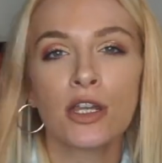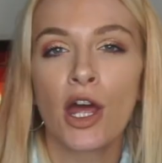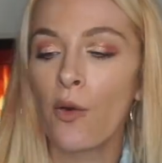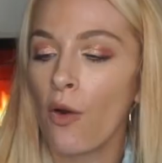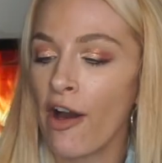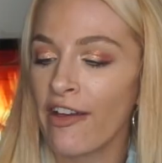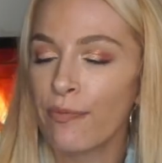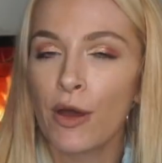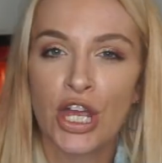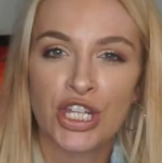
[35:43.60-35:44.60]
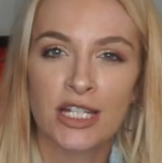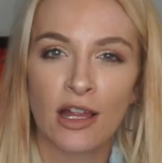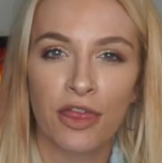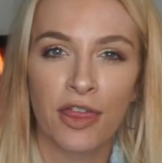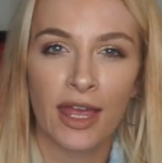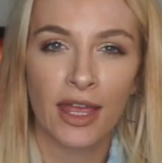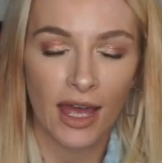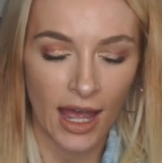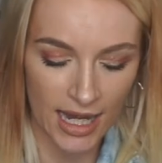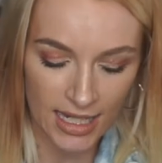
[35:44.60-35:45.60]
I know I've purchased something
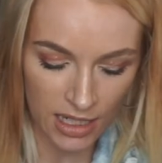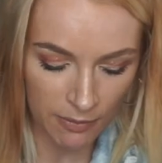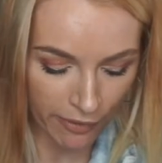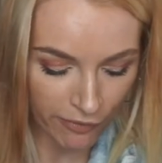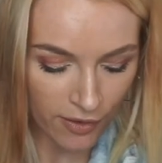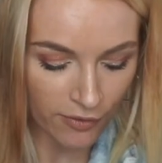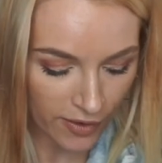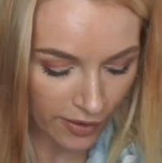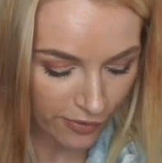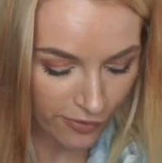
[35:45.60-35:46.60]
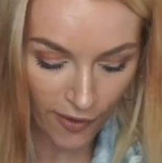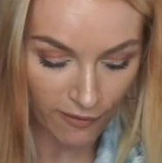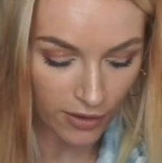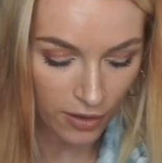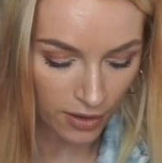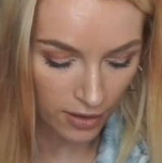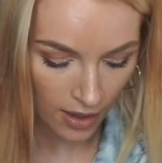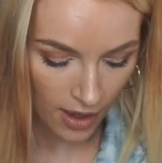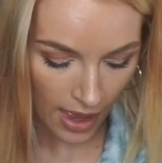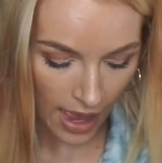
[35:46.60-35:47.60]
and it's gonna be very good.
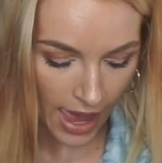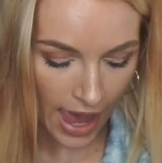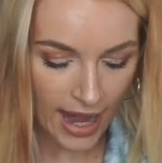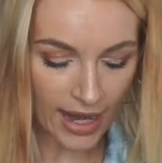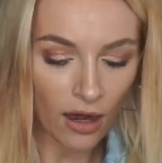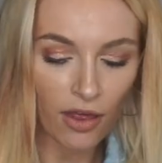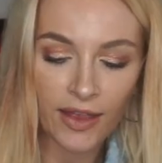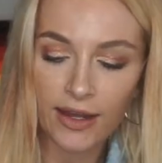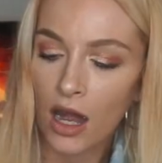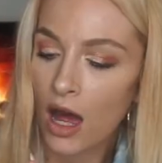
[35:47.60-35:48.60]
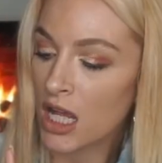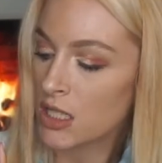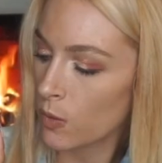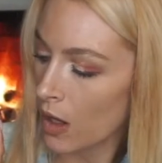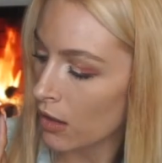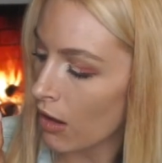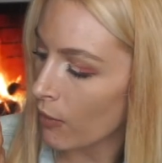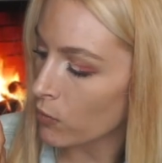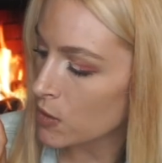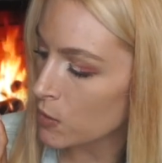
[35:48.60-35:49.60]
And then I think the last one I
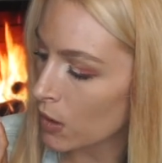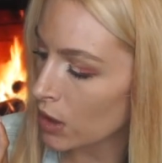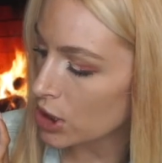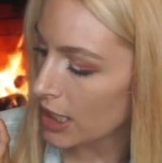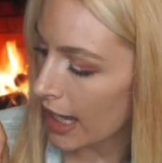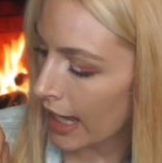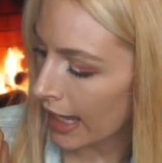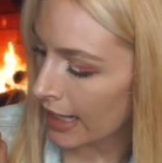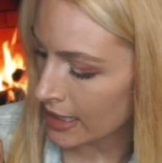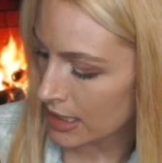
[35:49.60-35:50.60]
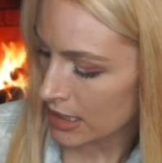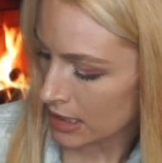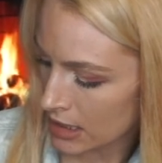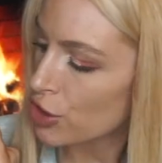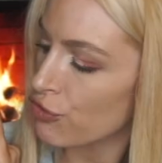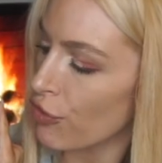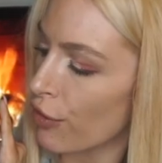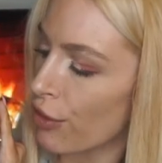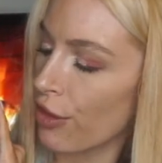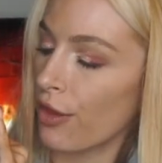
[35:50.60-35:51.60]
will swatch is
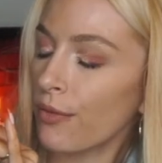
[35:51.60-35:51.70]
Truth,